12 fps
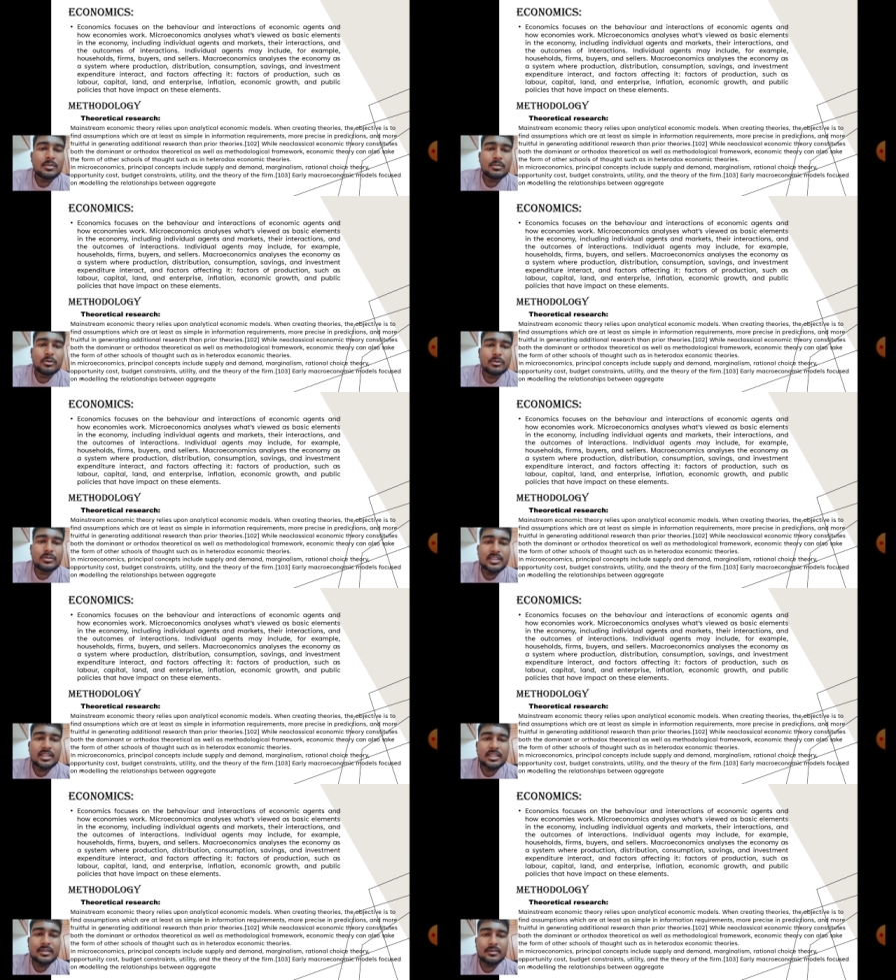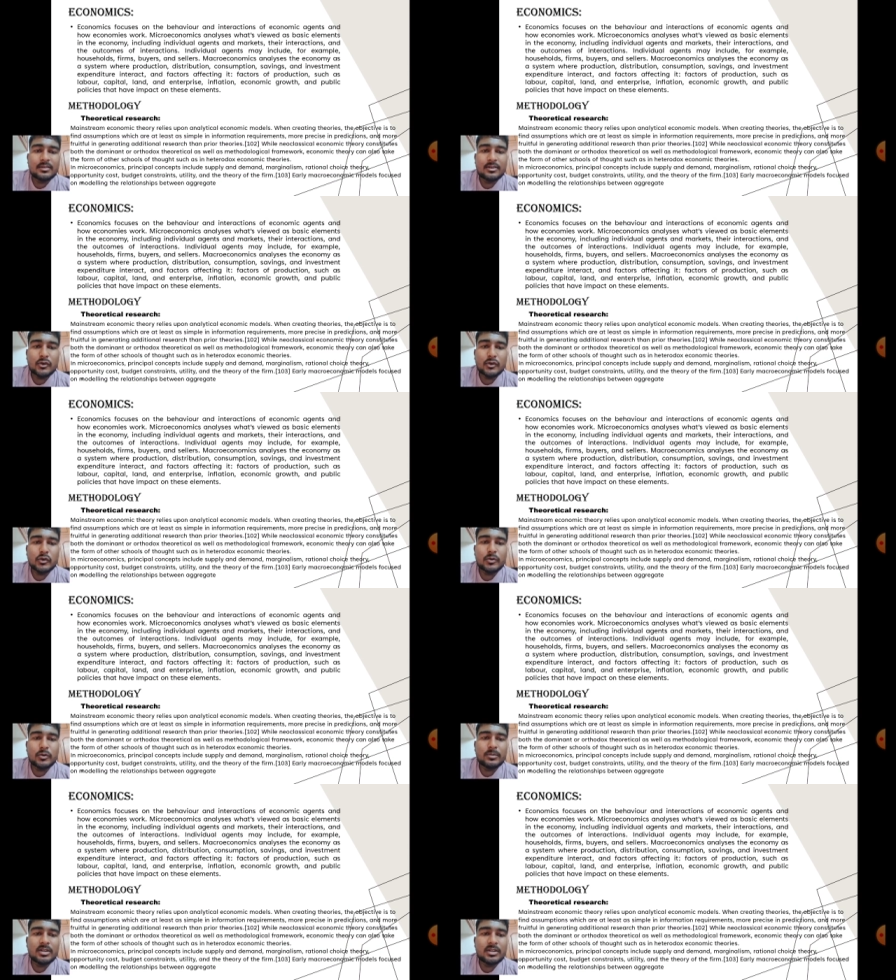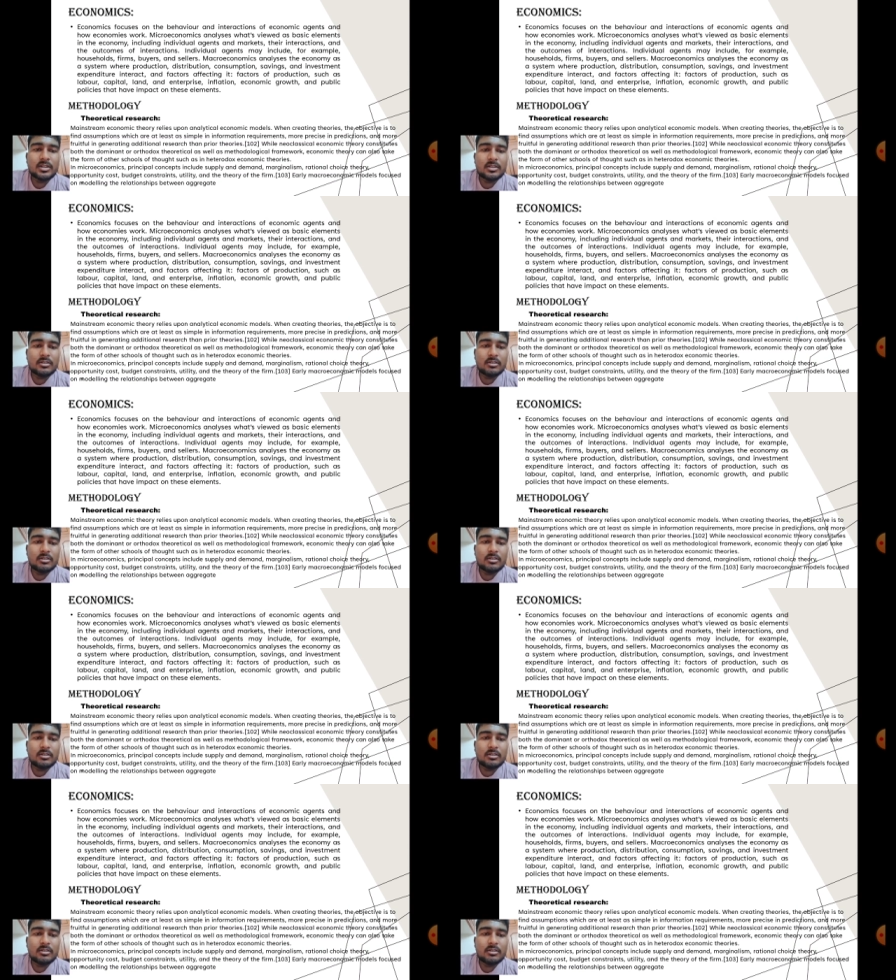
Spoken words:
both the dominant or